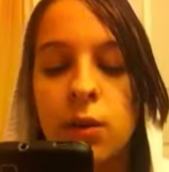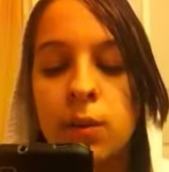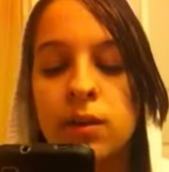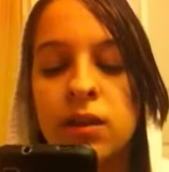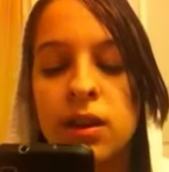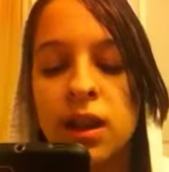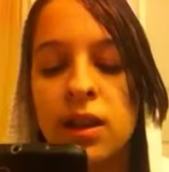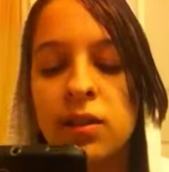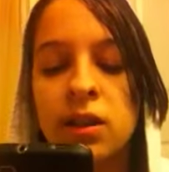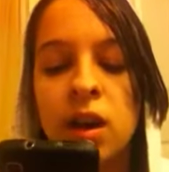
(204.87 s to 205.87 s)
Was your
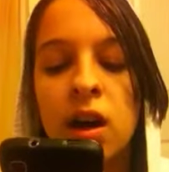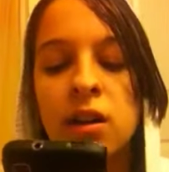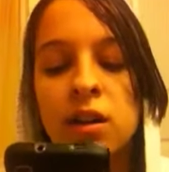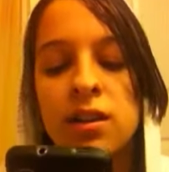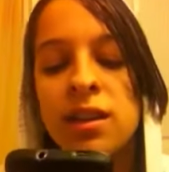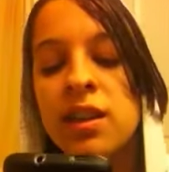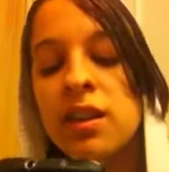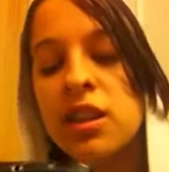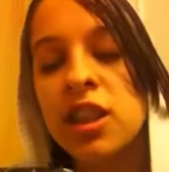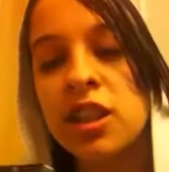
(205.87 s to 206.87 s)
character on a
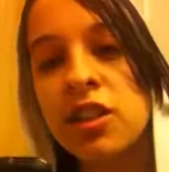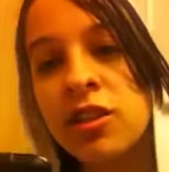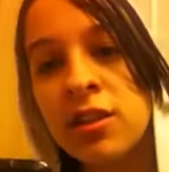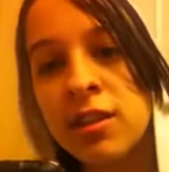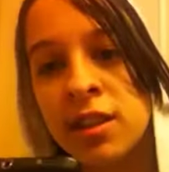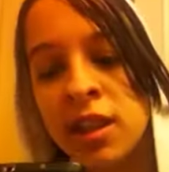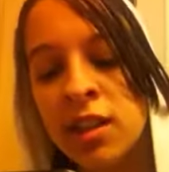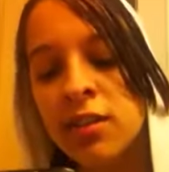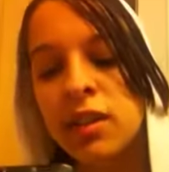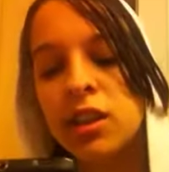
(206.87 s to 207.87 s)
t- children's
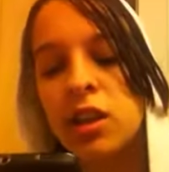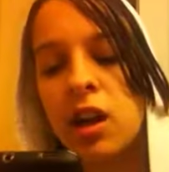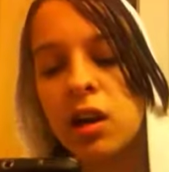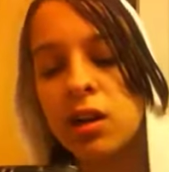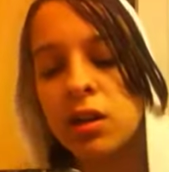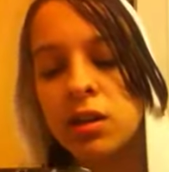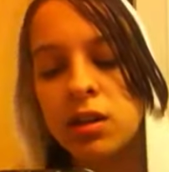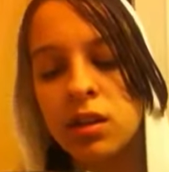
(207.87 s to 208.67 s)
TV show?